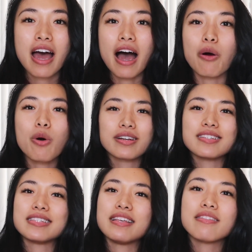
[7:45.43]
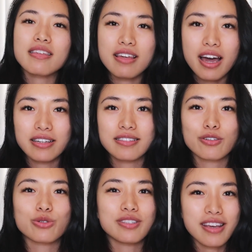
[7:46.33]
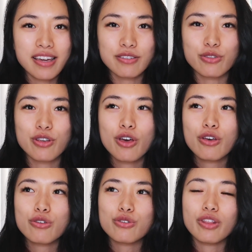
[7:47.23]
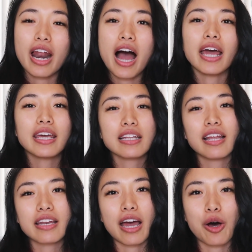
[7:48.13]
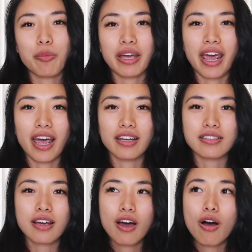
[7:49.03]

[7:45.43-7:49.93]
I want to synthesize those things so that I can lend a helping hand